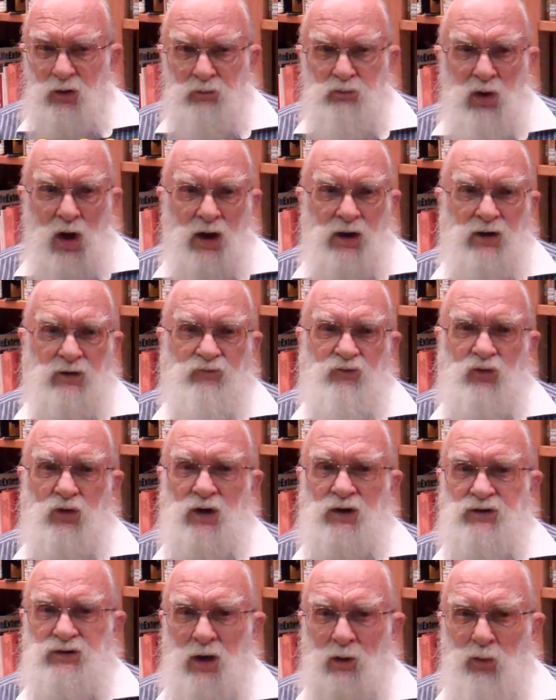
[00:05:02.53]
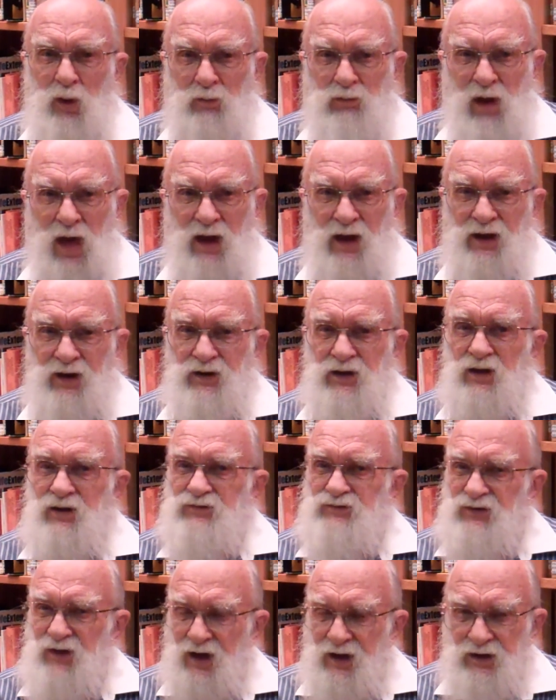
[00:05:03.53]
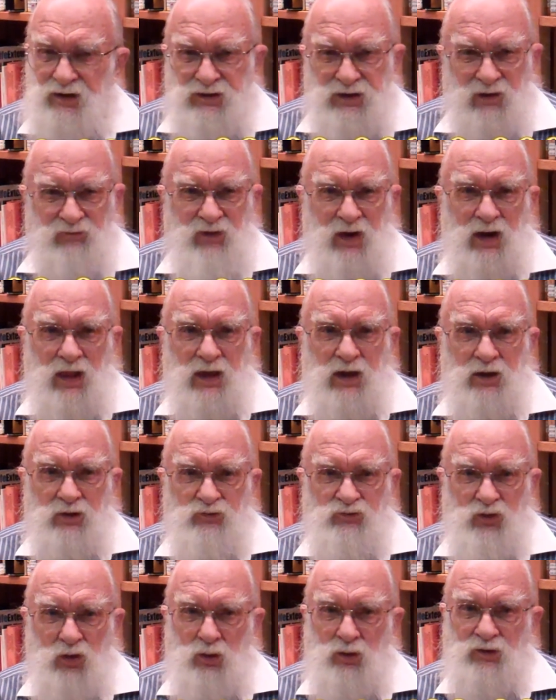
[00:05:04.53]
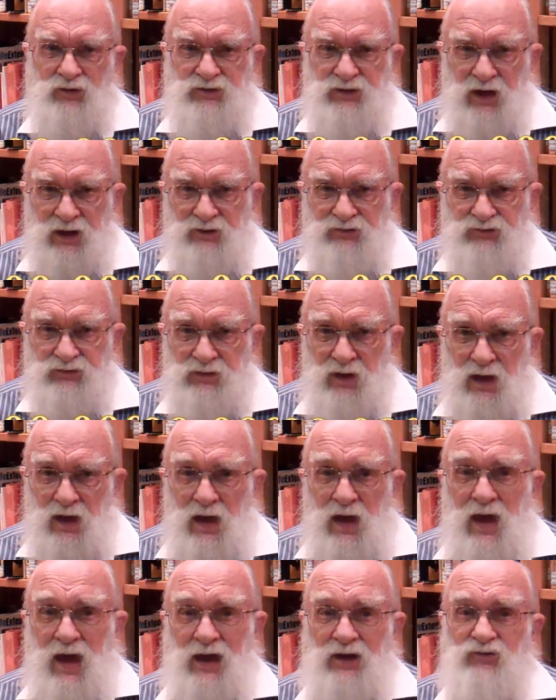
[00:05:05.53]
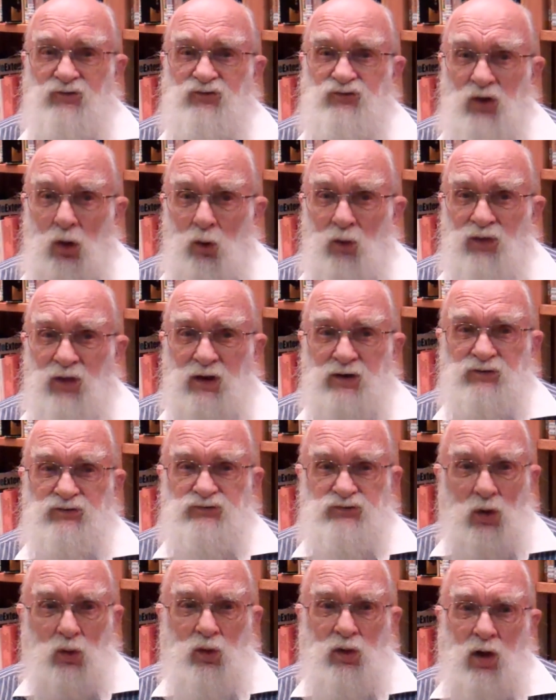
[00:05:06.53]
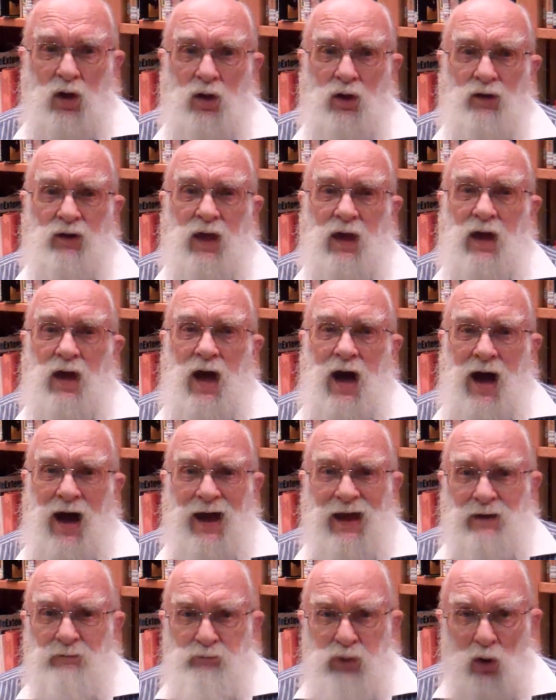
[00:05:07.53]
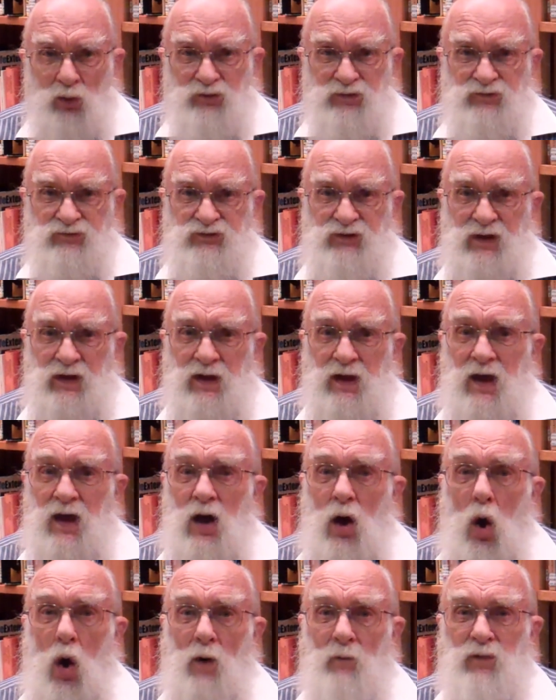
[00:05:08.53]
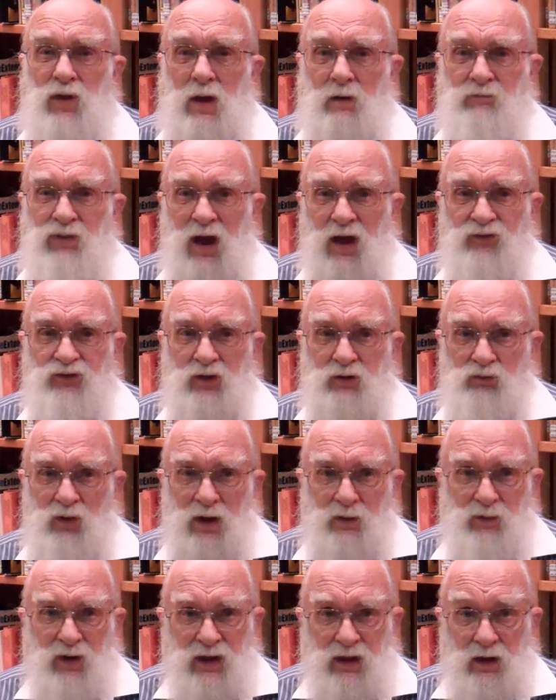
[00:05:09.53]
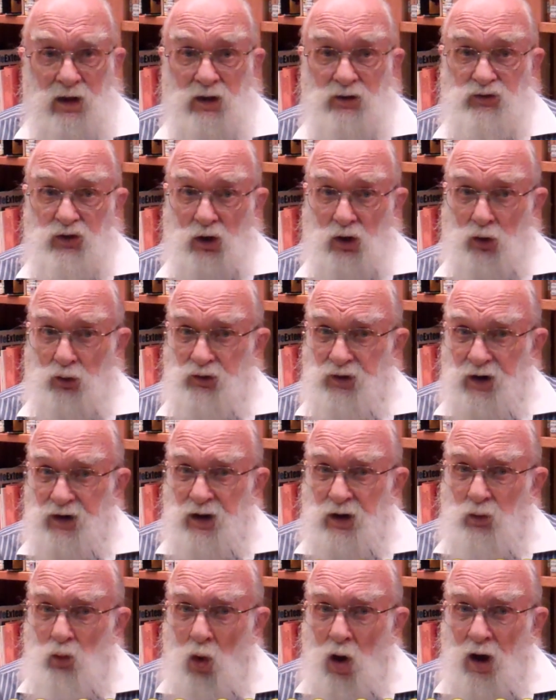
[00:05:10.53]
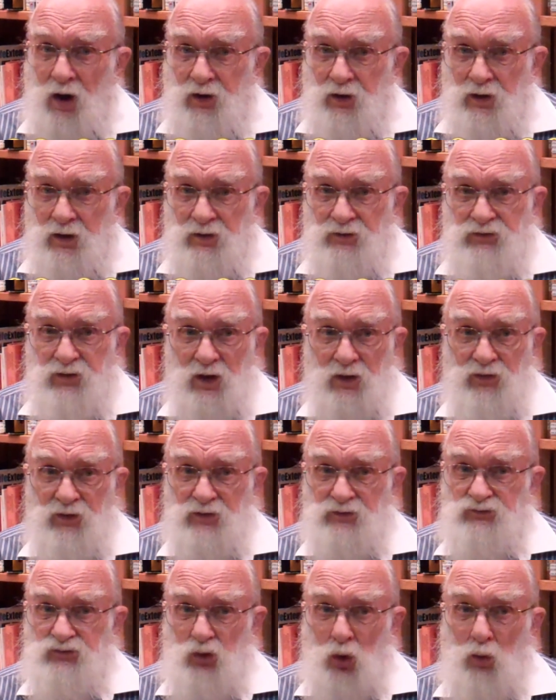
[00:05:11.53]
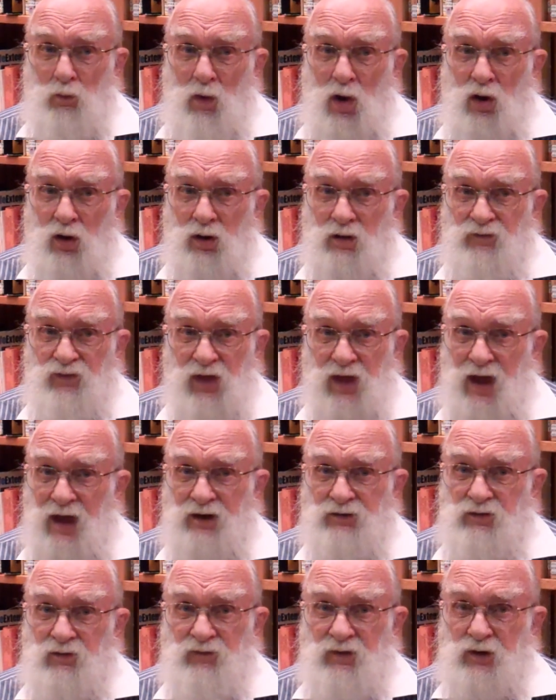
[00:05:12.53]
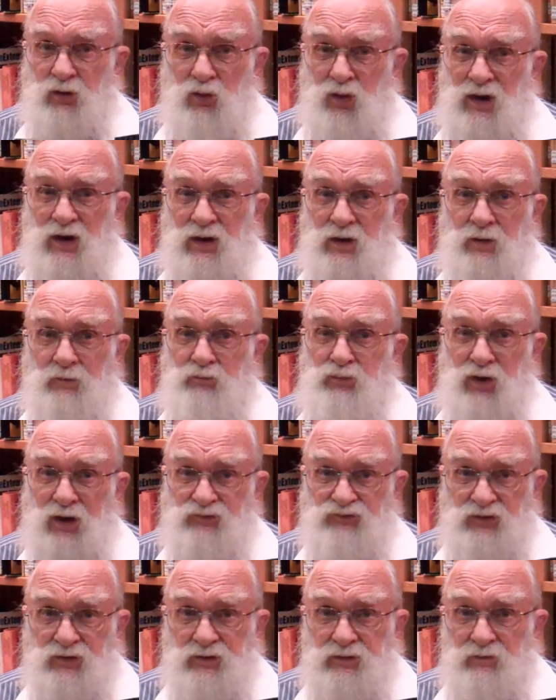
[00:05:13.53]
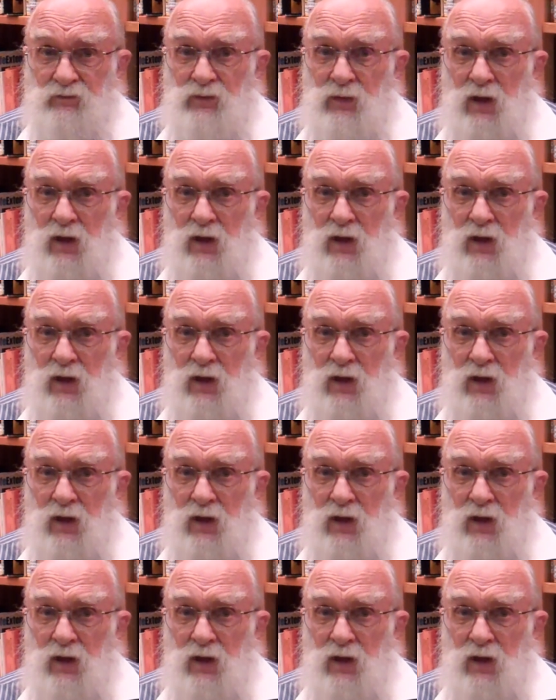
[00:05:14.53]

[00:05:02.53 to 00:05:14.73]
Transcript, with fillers: your product for a double-blind, scientifically controlled test and show that a so-called high-potency homeopathic remedy, diluted in water until there's no more of the active ingredient present,